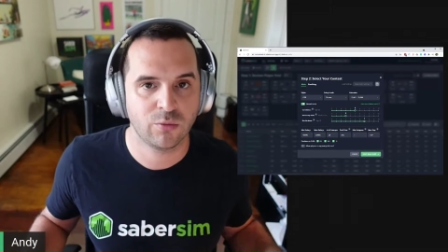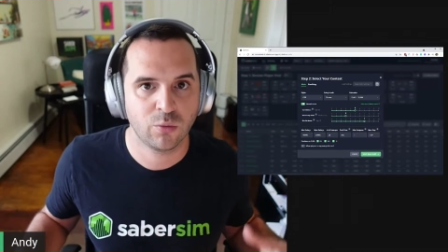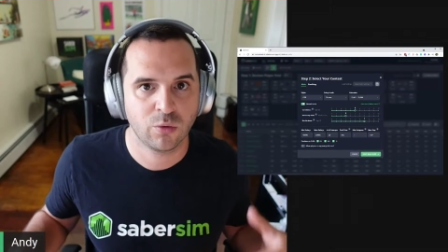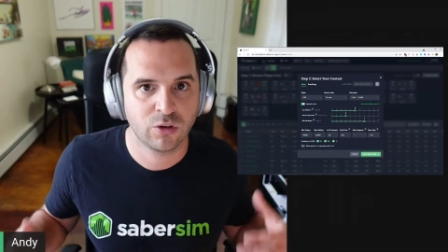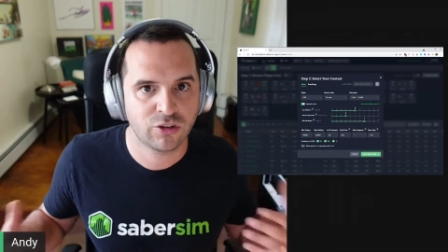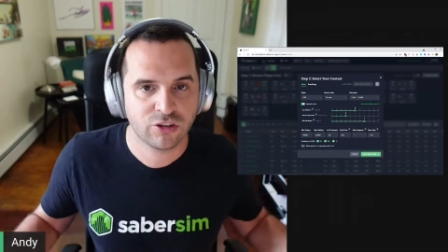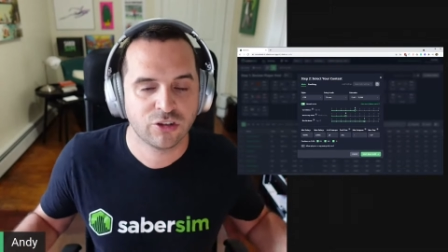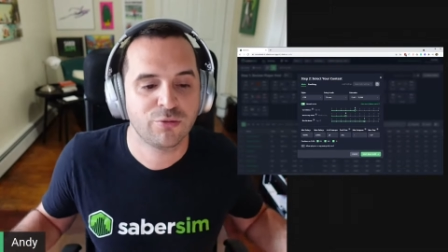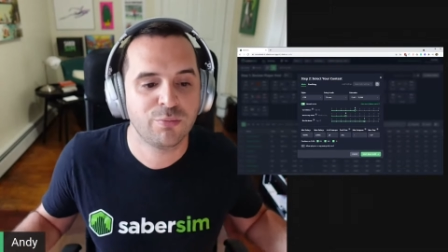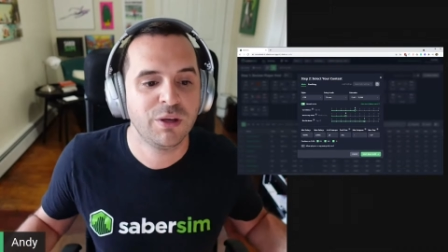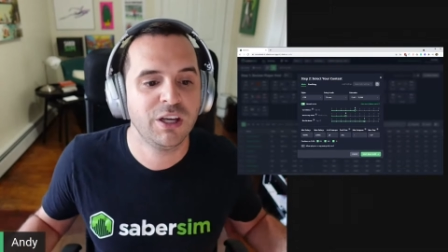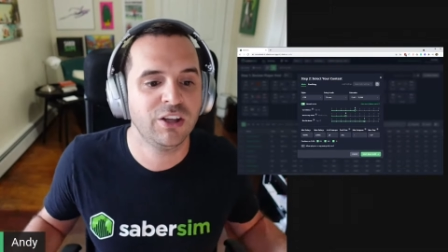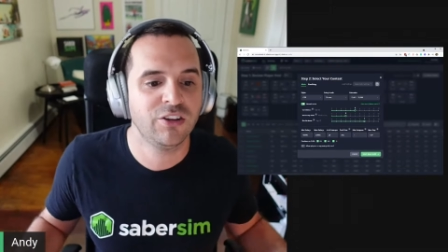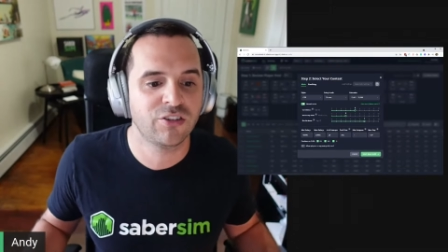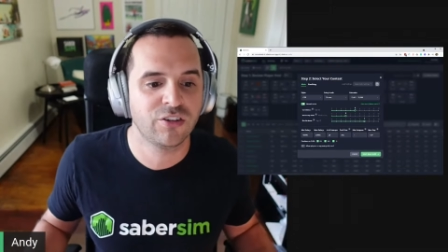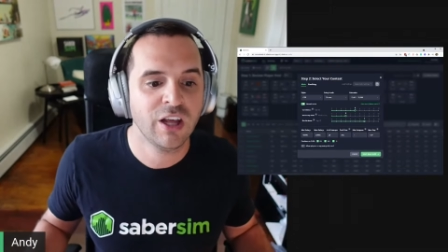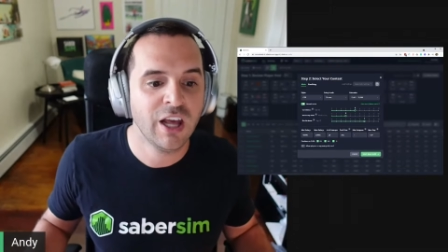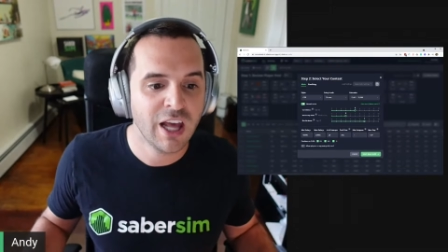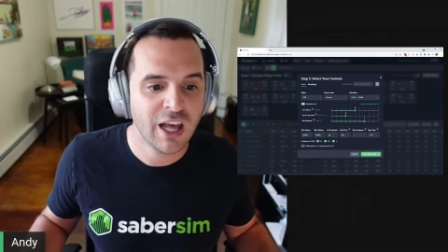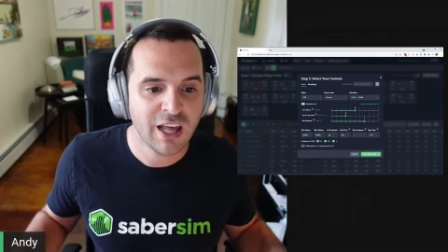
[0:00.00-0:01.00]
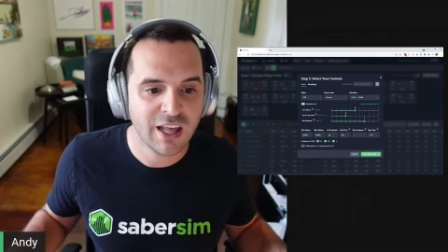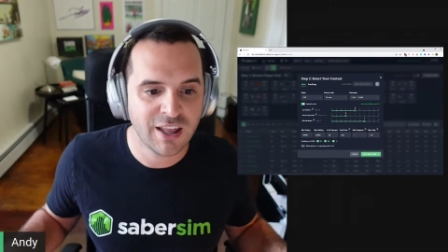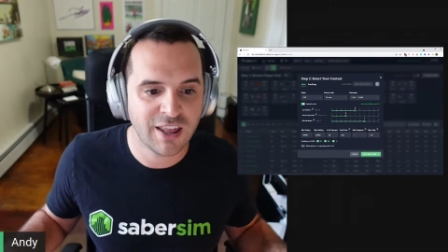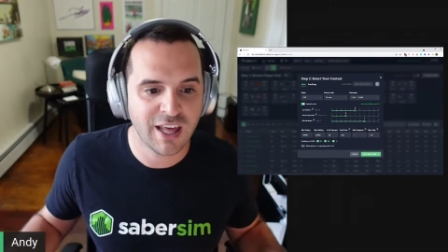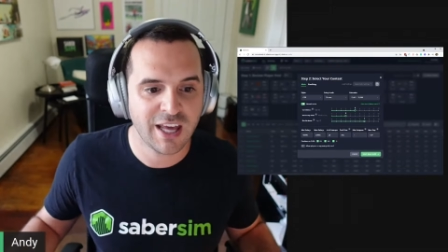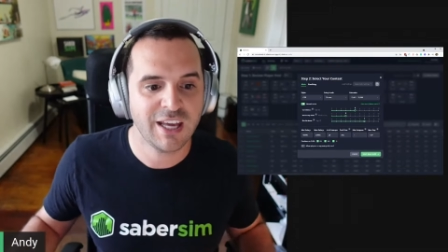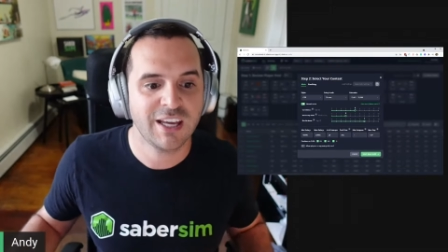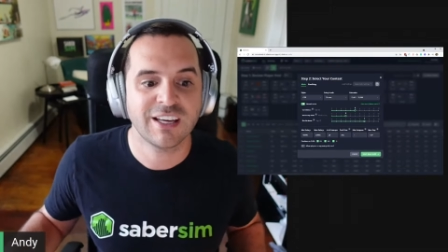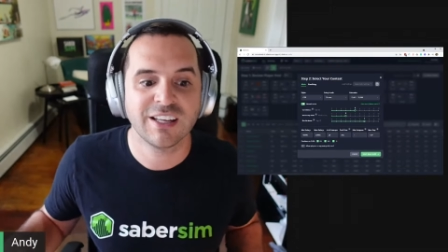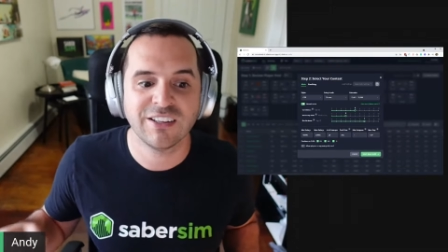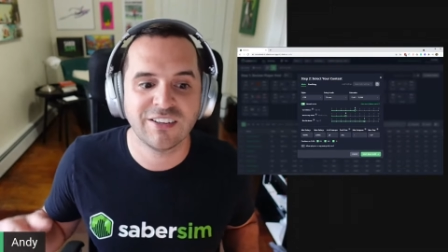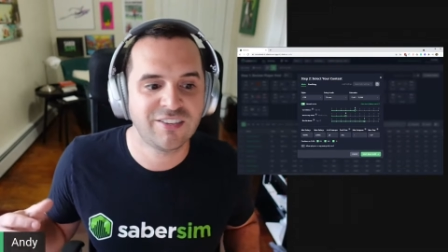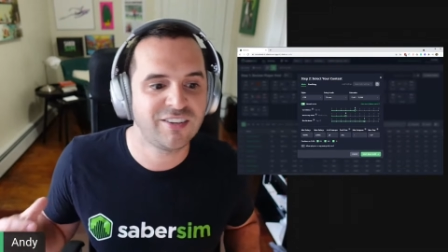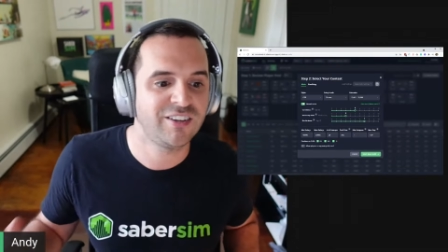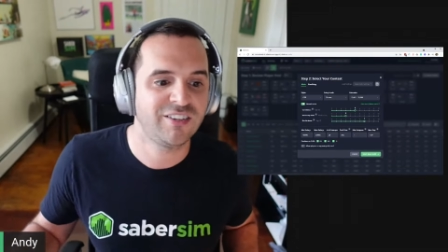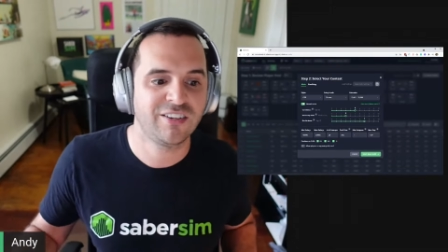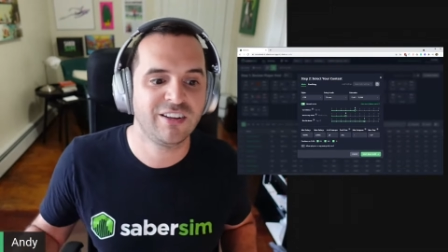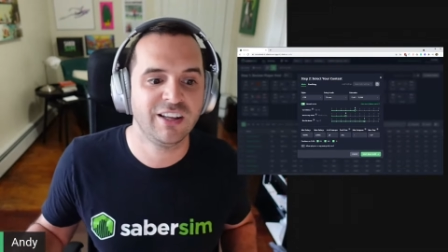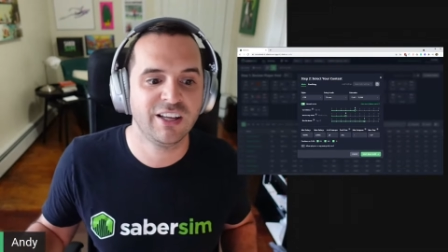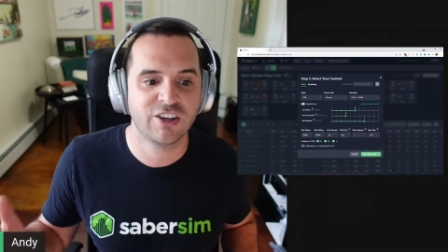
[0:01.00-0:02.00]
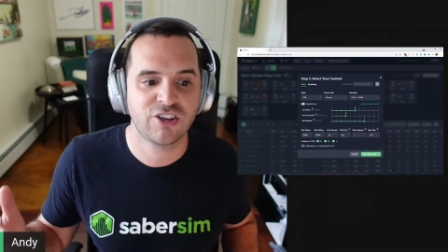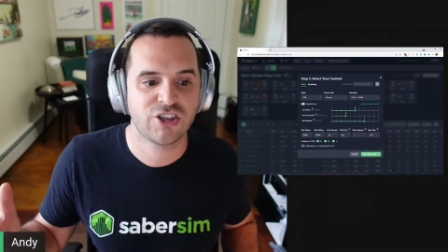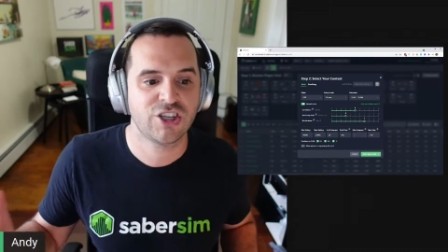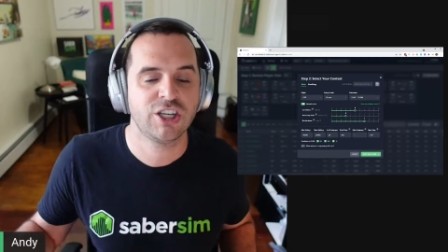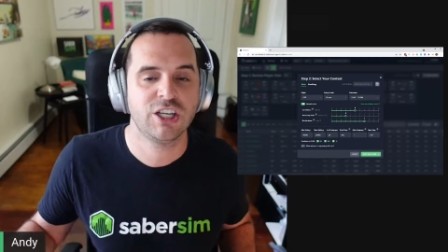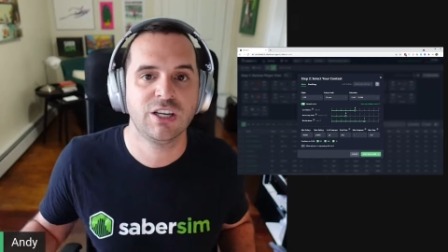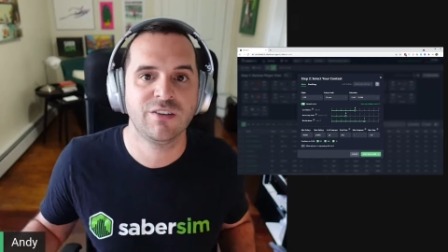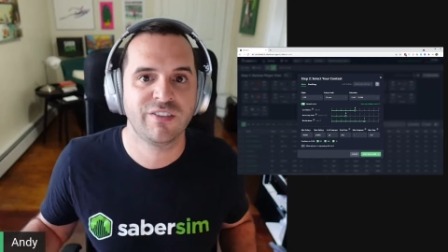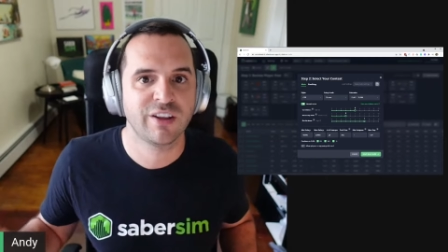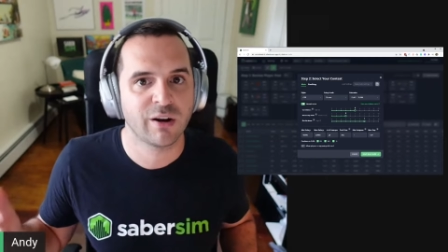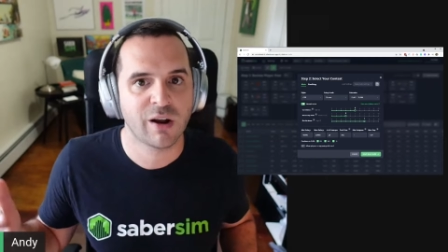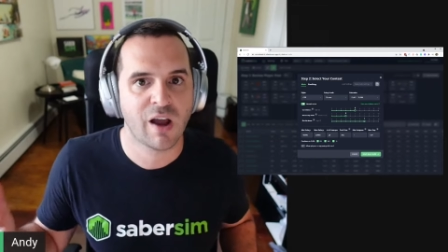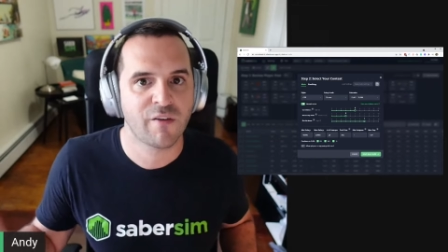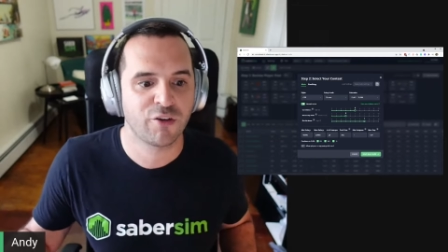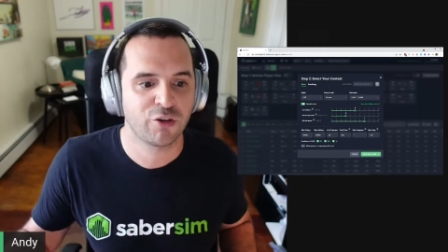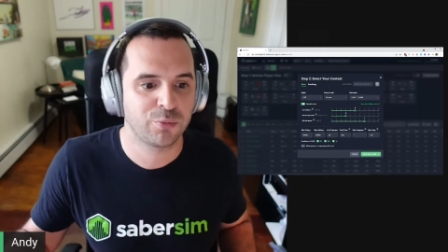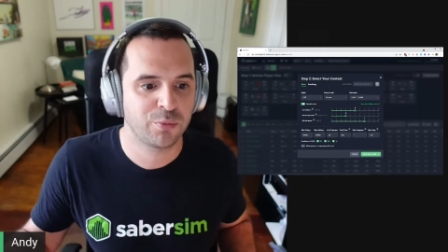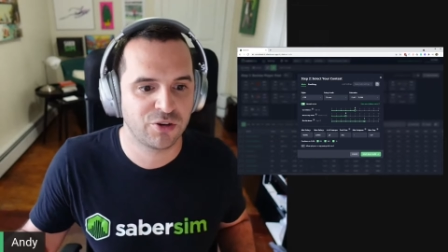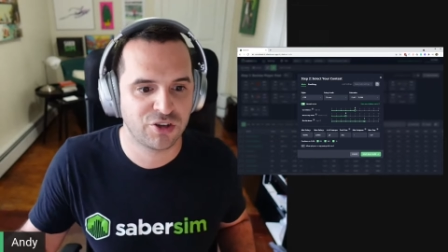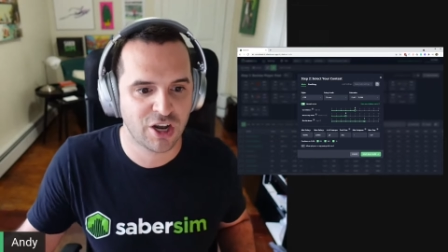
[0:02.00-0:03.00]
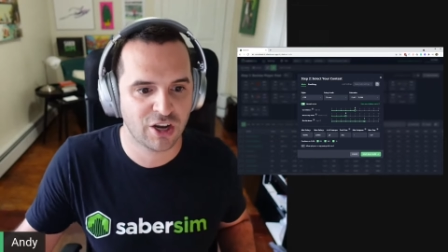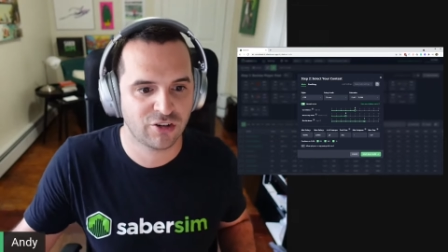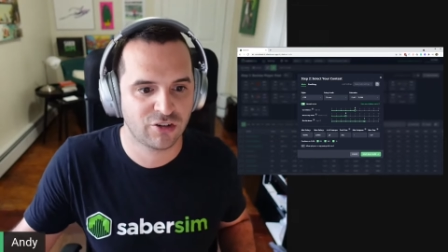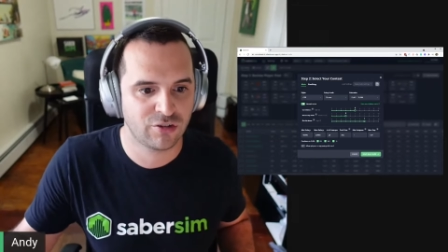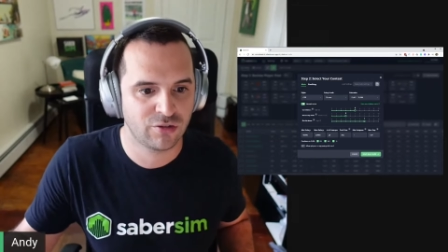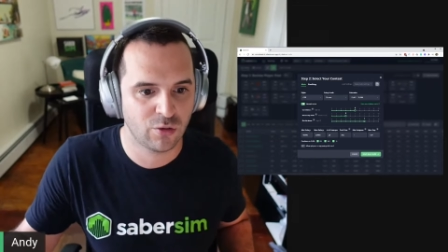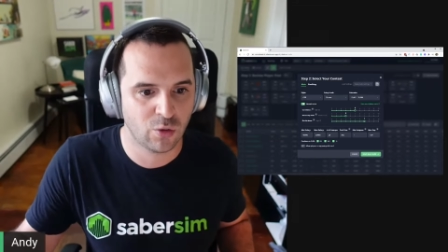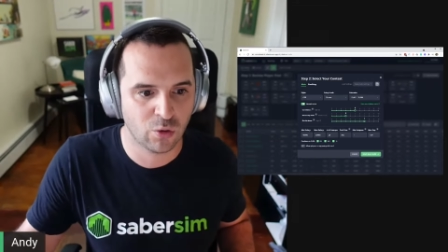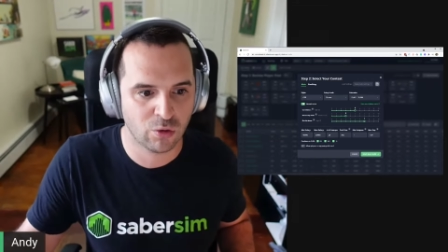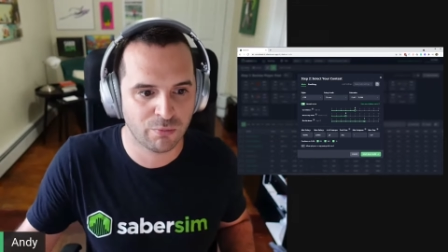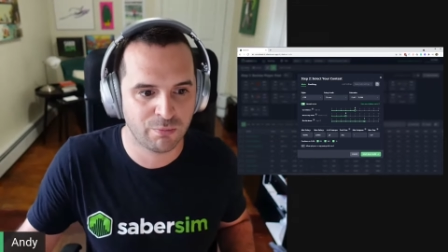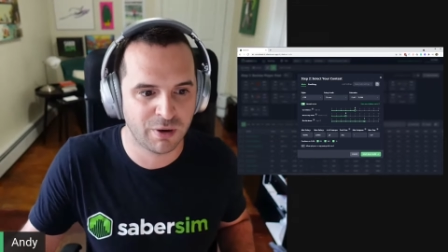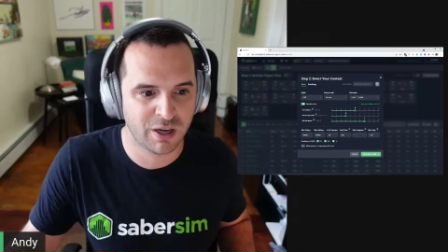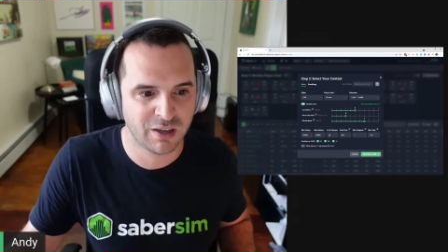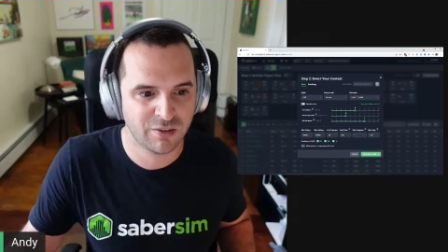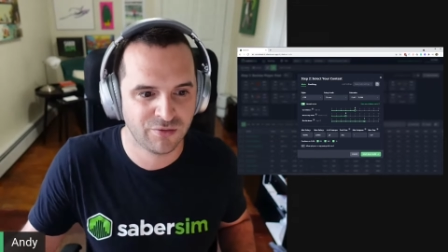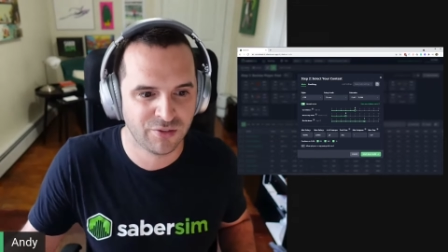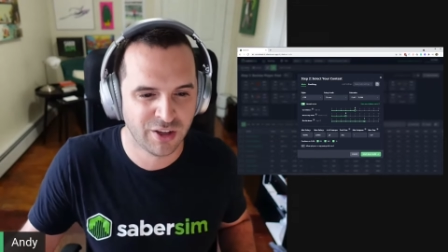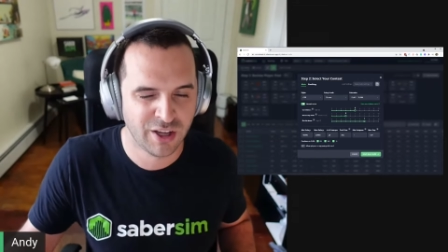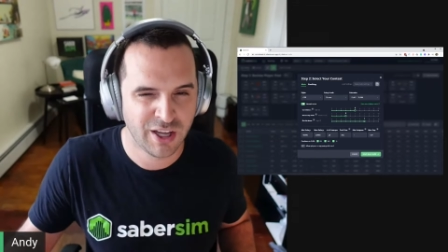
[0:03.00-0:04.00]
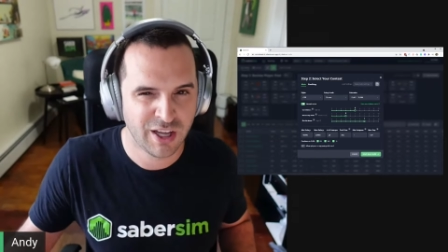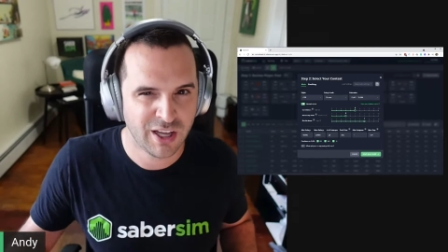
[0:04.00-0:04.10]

which just means they consistently achieve their average projection or above,